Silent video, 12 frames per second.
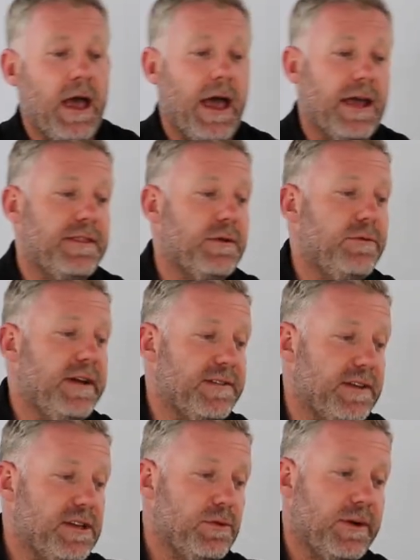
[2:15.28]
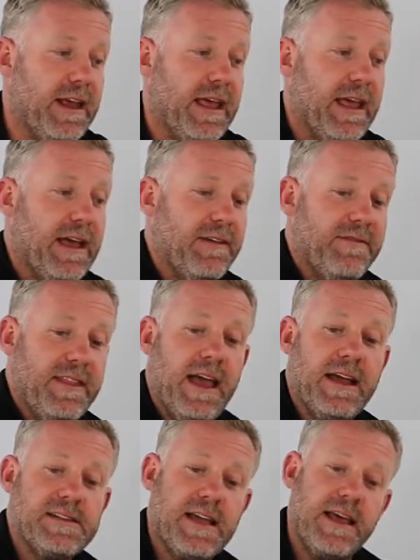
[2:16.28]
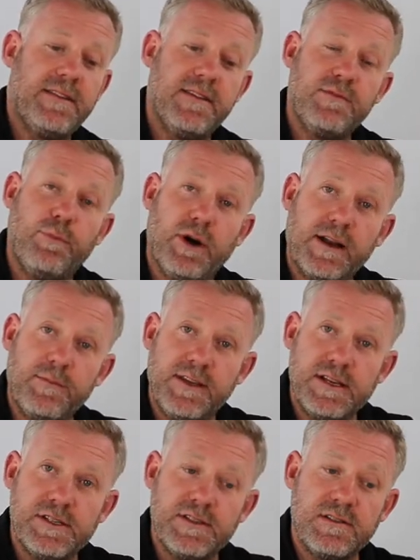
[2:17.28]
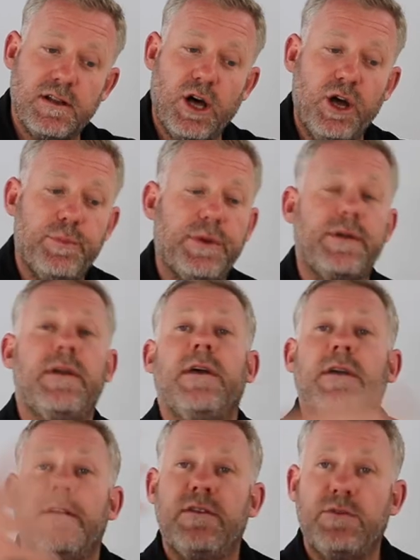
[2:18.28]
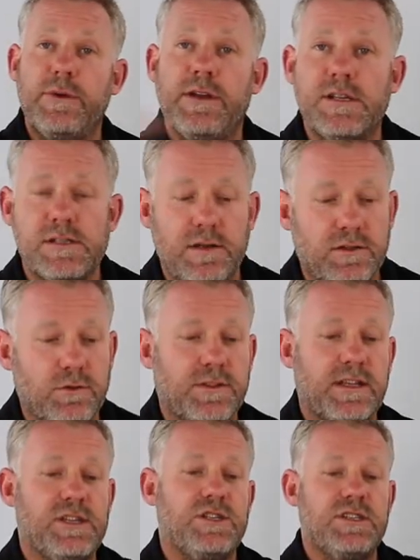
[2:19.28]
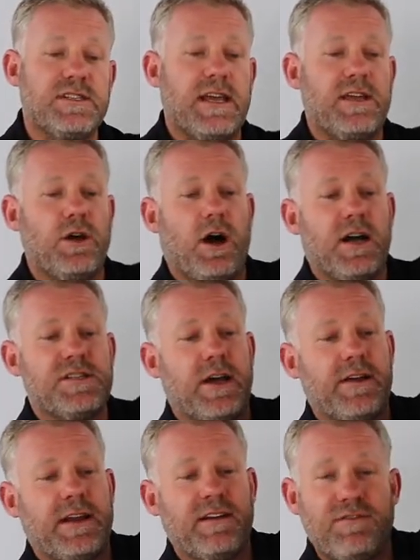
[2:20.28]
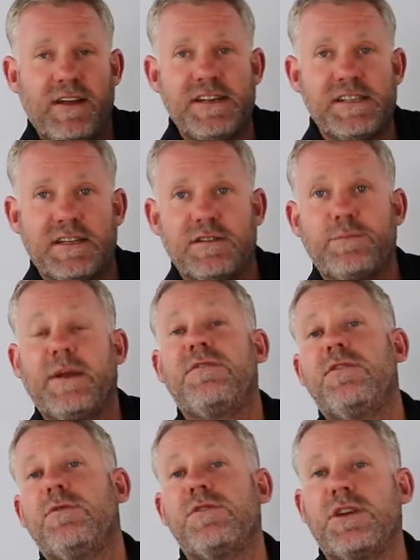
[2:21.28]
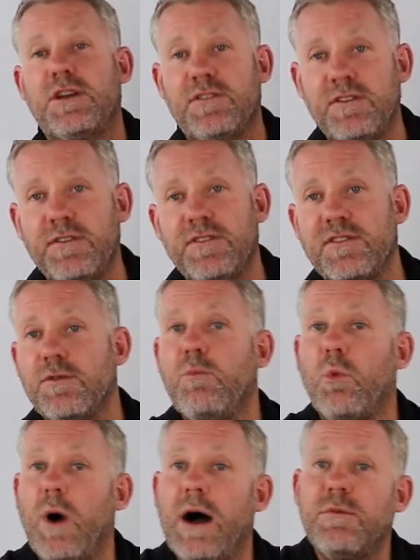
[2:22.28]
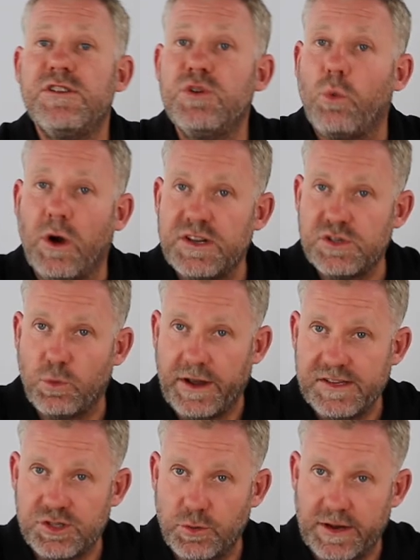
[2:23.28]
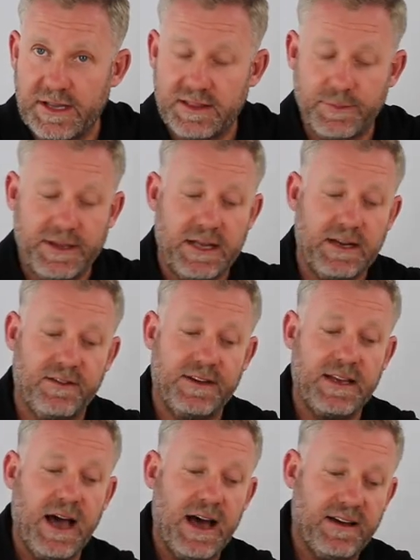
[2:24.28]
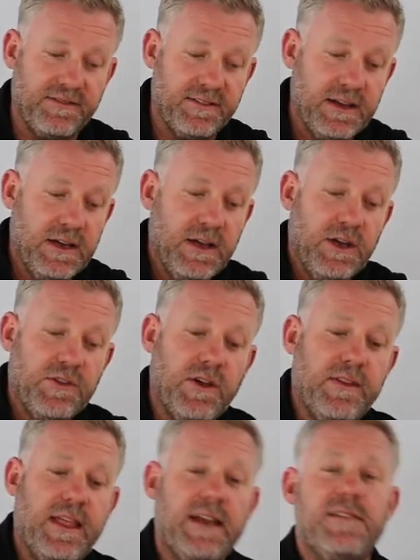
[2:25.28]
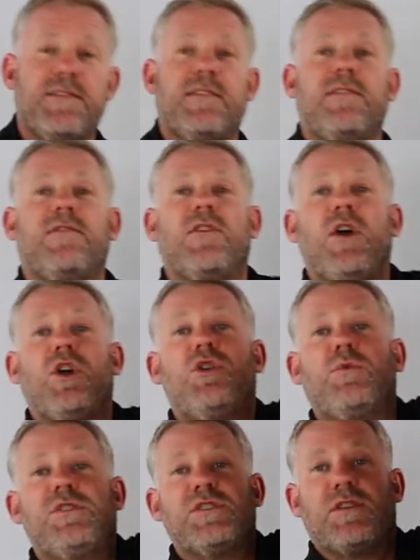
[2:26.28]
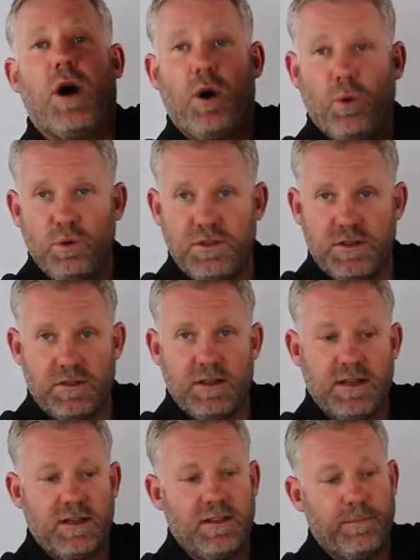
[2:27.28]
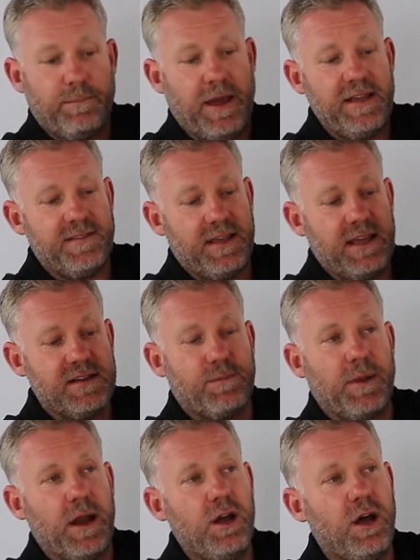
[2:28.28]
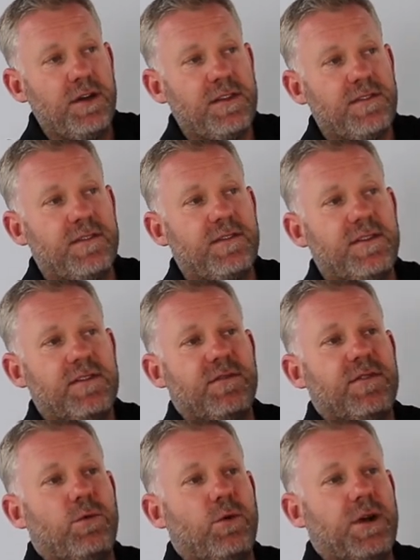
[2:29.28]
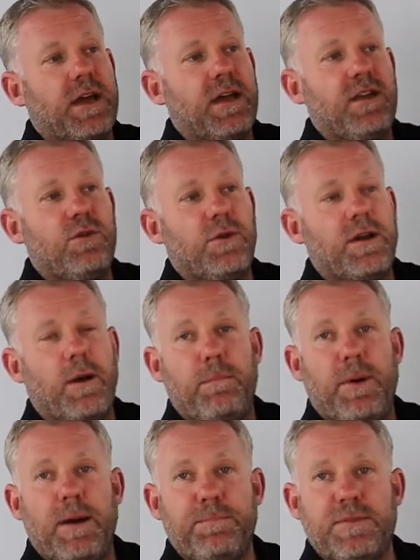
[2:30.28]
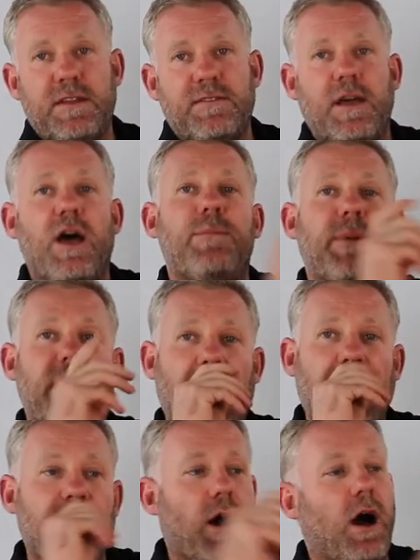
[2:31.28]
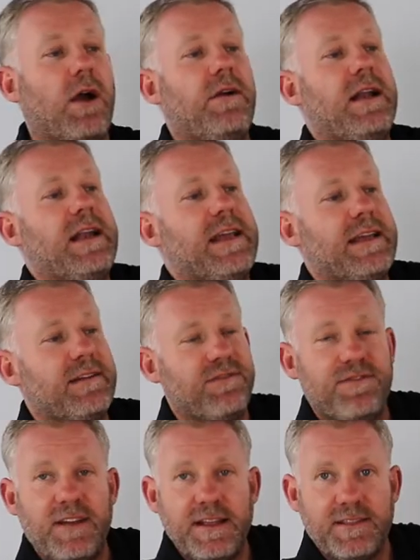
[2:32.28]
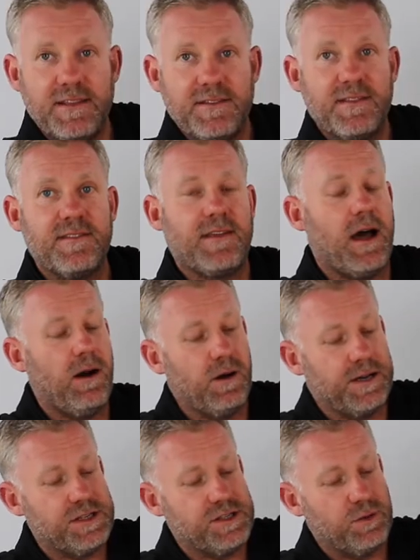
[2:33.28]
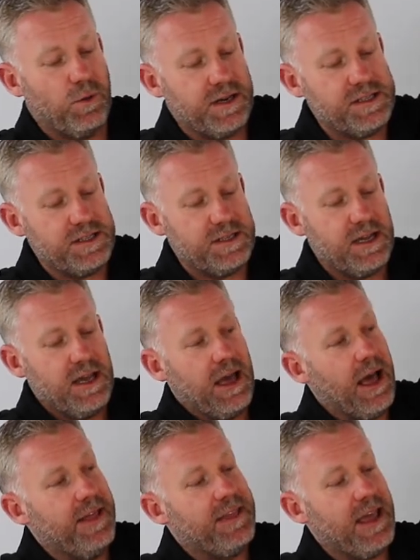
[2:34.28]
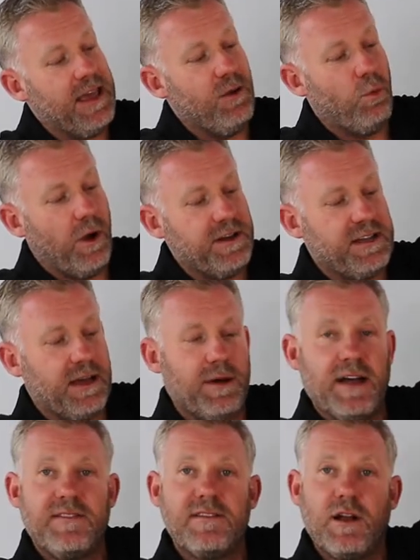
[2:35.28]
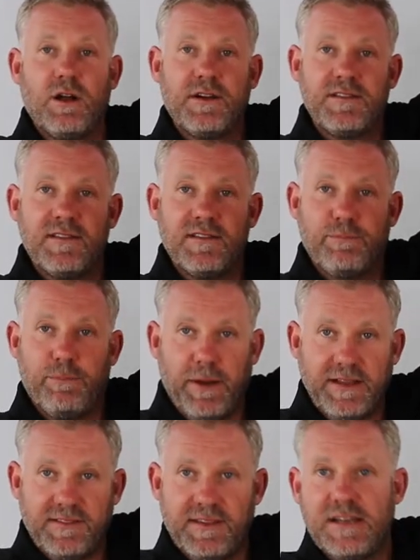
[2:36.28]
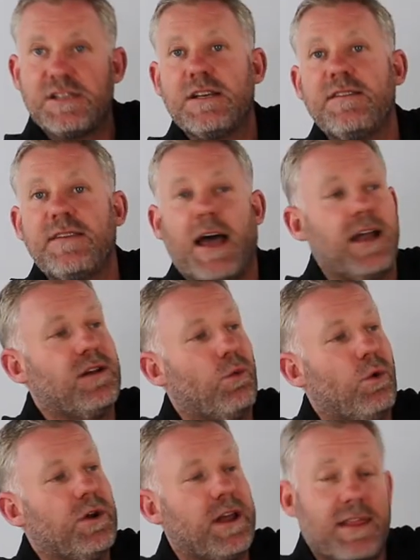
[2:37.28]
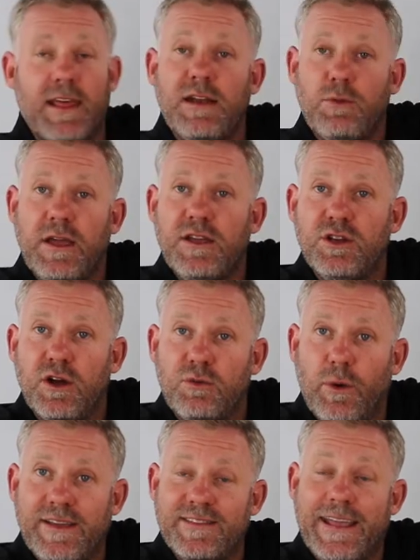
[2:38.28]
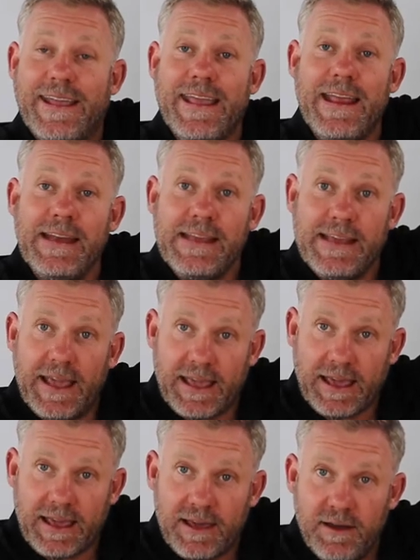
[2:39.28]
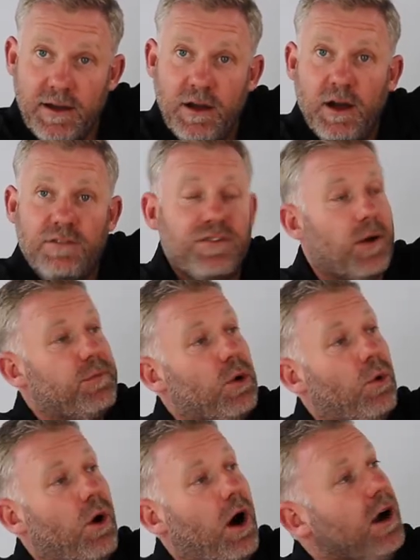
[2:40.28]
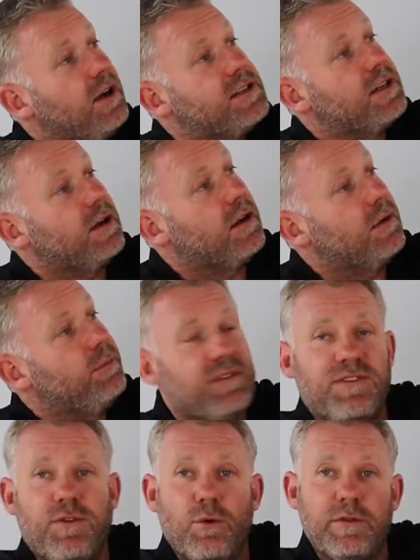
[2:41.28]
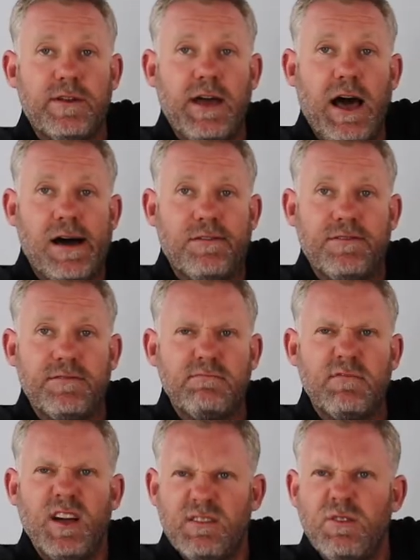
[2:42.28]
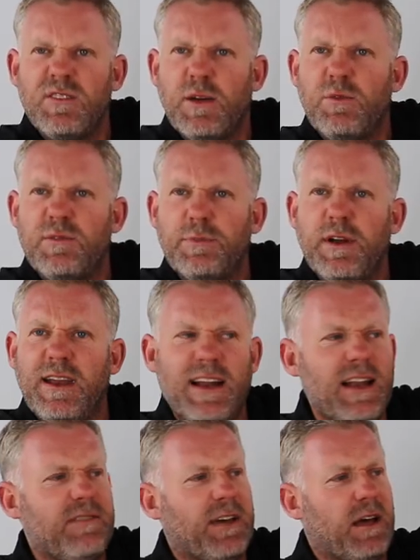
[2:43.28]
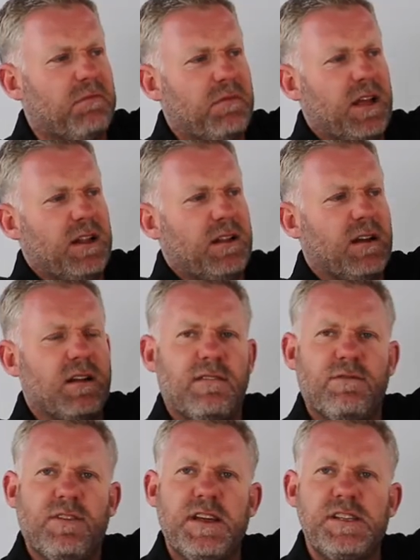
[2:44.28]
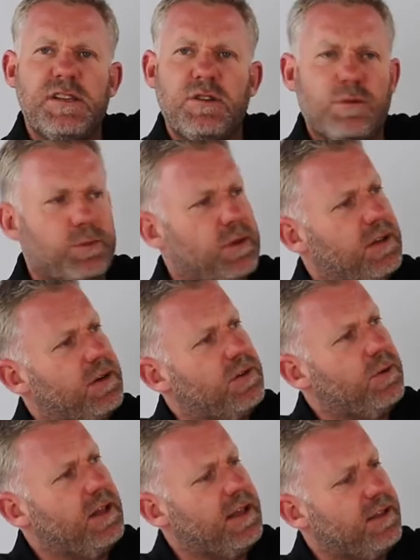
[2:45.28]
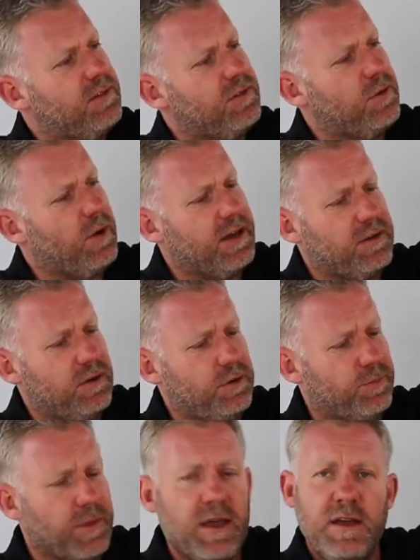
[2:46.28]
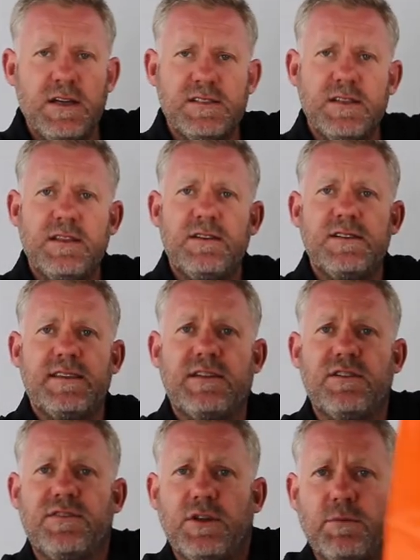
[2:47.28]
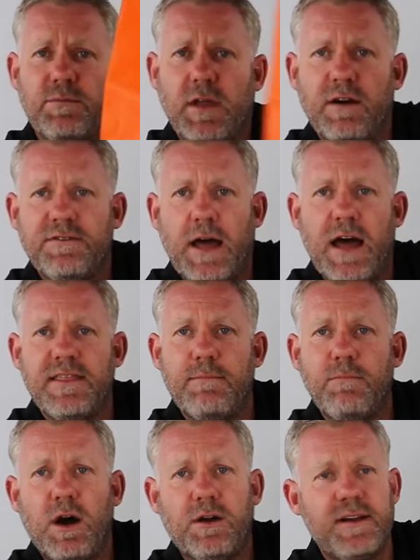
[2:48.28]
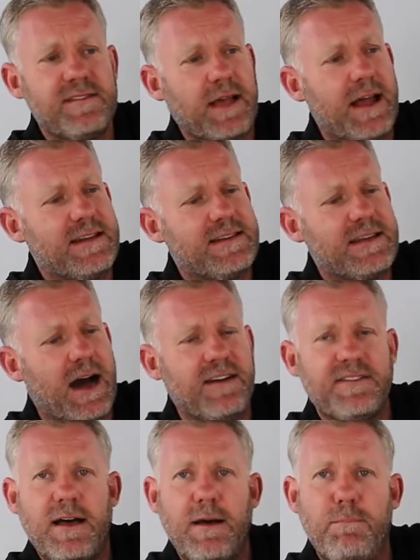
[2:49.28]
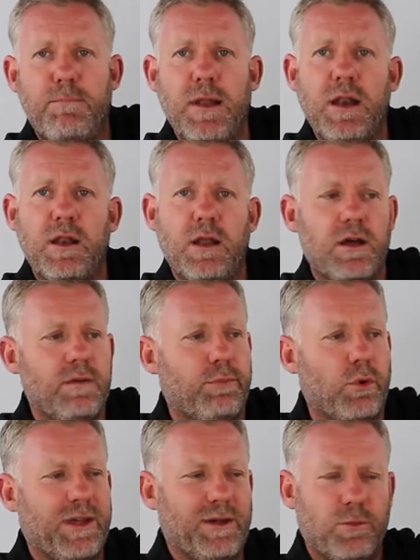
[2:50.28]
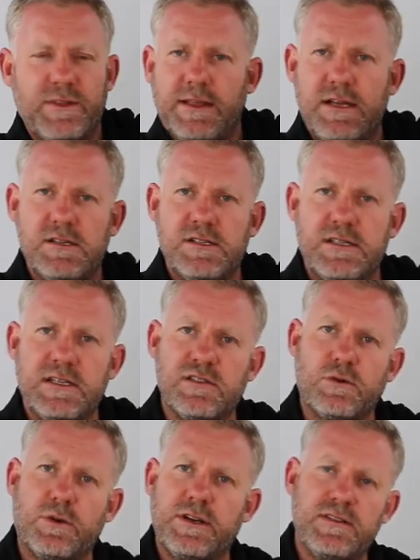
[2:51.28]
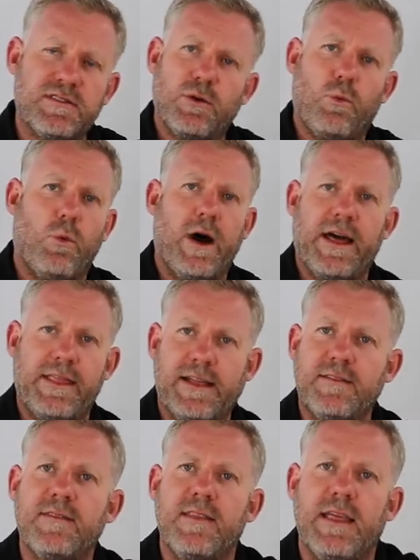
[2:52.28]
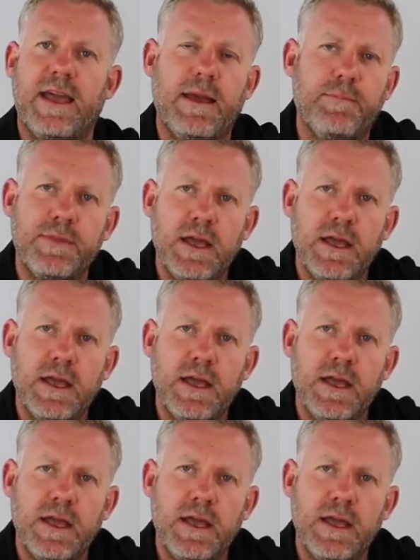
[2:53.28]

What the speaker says: and the reason you would have that and this bottom section still open is we initially thought that you just take your octo and inflate it, but if you were doing a surface swim, why would you want to waste your air at the beginning of a dive? So in that instance, you would just hold the base end below the surface of the water, you would pop this open and orally inflate this as hard as you wanted, and the air won't come out so long as this base section is under water. That way you don't waste any air from your octo before the dive. I thought that was pretty clever. And a little inflation nipple there as well. That's quite cool. So there is that review of the Mares Diver Below Buoy with the interesting story as to why that's there.